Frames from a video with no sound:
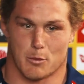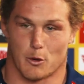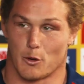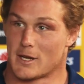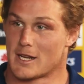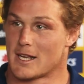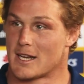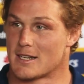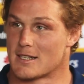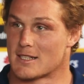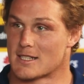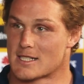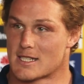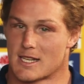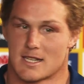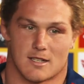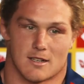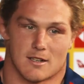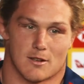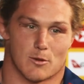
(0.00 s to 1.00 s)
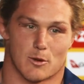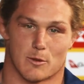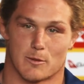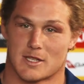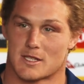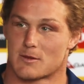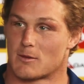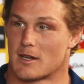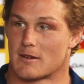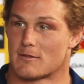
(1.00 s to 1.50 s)
pointy end of the season, I don't want to
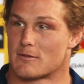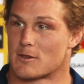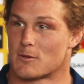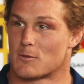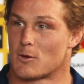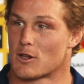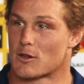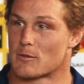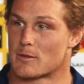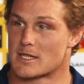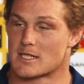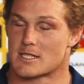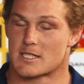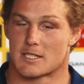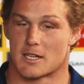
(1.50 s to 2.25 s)
miss one for the Wallabies.